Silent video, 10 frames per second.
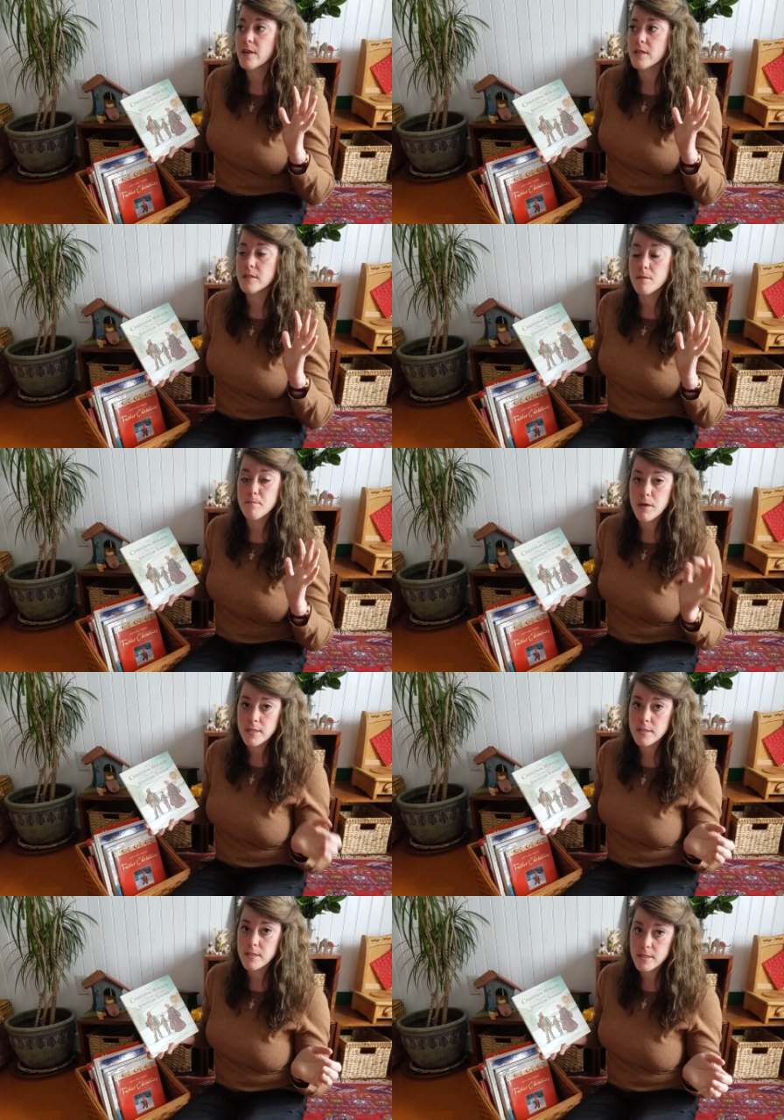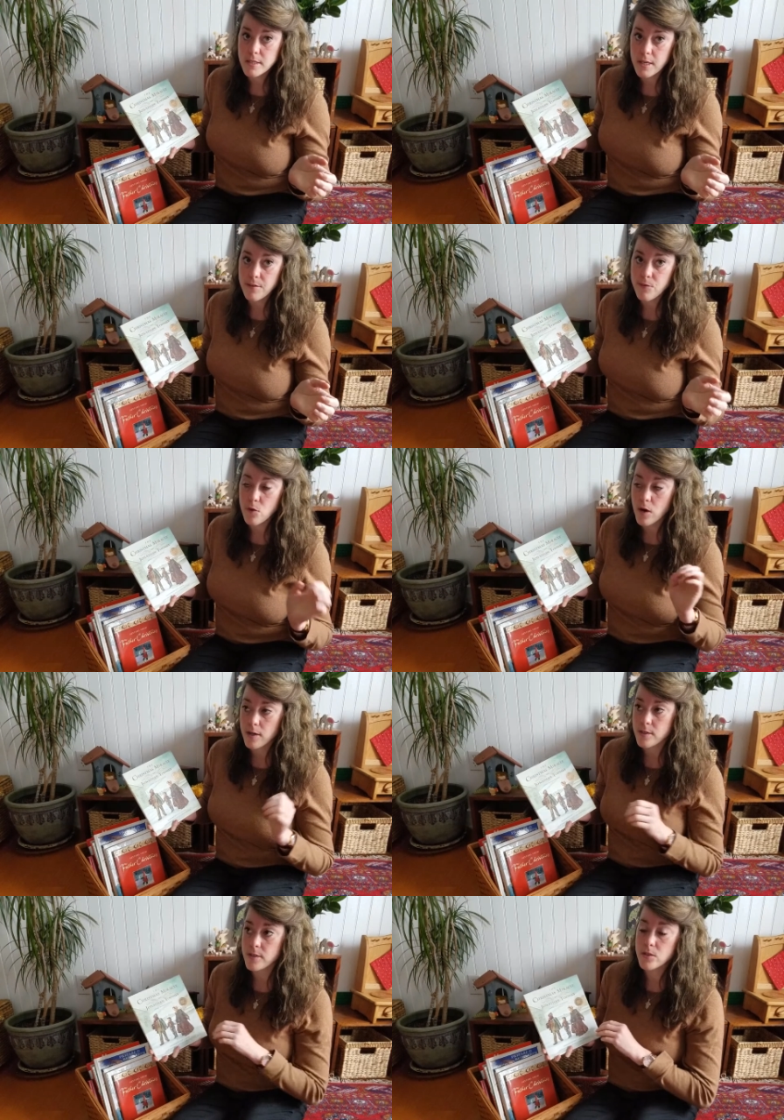is a must-see for
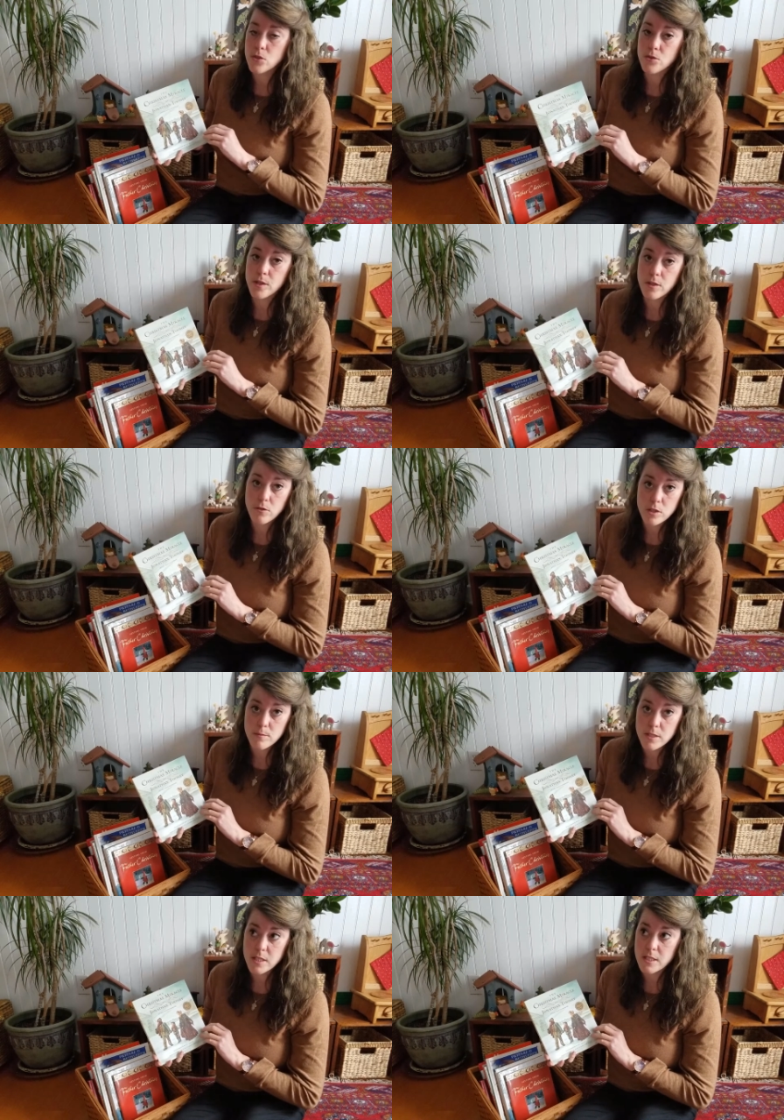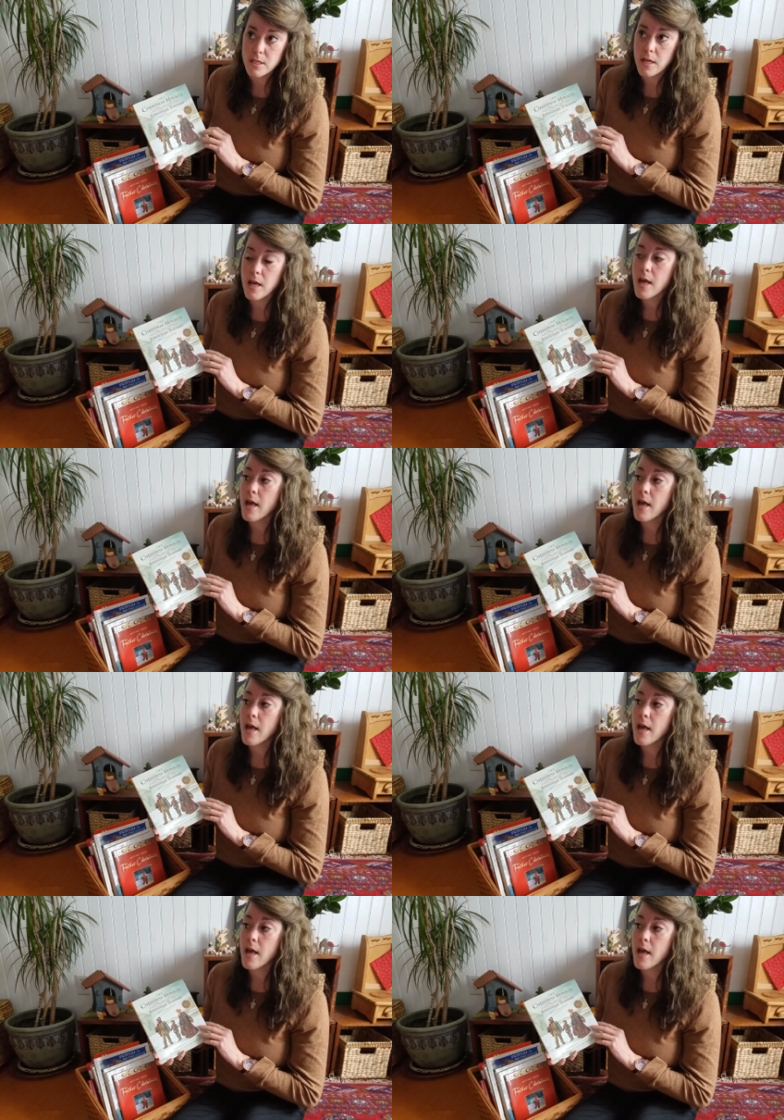us during the Christmas season